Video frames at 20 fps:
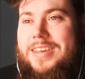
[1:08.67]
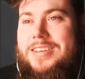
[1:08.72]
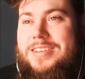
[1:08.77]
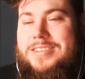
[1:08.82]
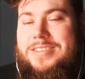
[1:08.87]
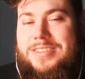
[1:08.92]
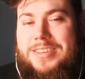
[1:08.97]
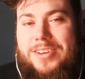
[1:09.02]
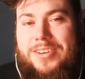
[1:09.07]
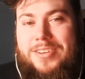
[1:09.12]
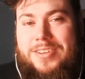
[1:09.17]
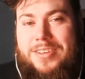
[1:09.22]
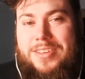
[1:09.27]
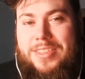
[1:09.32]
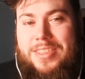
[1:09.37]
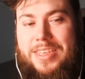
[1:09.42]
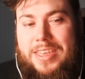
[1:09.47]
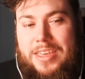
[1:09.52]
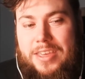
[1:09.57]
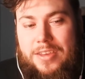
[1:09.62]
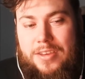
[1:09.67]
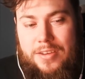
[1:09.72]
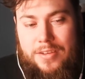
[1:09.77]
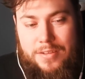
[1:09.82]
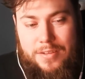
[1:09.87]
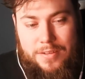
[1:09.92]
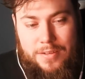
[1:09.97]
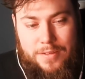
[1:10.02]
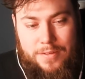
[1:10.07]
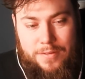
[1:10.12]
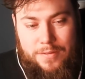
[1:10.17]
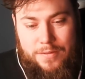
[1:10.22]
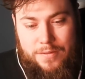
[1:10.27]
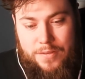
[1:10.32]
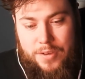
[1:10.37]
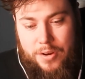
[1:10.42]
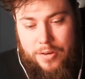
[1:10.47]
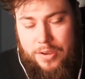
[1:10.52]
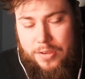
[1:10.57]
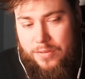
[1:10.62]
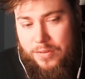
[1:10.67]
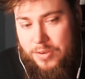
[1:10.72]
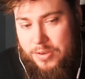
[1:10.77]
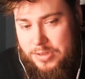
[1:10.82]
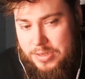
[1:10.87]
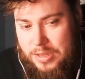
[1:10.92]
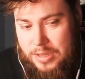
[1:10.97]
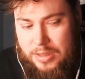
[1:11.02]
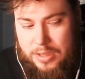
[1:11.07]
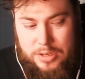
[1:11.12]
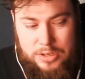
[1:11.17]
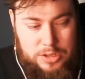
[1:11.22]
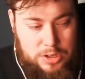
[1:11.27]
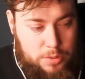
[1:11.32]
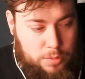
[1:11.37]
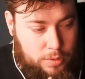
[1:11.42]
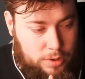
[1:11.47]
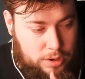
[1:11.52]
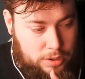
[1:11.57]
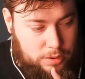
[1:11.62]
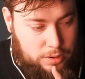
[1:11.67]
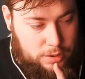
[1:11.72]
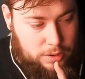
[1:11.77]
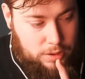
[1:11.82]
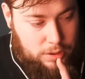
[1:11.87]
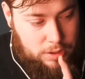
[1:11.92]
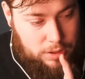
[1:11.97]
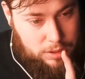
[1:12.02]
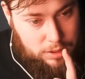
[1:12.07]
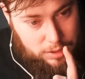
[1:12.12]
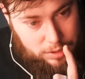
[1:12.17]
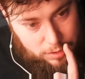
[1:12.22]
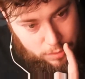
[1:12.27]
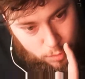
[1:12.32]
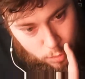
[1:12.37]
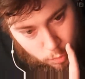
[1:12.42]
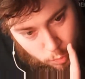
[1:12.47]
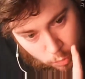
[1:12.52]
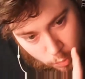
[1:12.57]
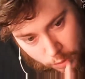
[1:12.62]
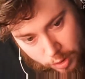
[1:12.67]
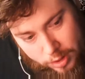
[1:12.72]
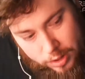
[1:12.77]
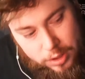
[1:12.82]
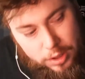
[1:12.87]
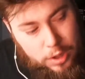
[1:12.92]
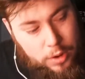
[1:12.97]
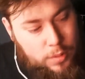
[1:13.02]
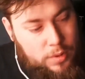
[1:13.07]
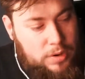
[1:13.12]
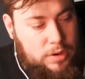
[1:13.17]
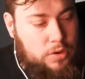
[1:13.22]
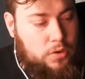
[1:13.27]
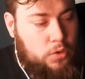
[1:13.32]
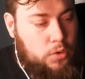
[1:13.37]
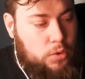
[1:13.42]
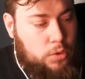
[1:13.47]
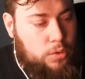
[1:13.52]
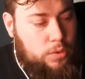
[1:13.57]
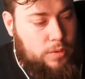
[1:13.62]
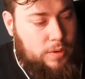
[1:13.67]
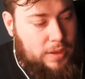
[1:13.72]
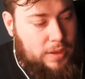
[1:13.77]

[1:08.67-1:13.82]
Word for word: so the very first thing that you want to want to go and do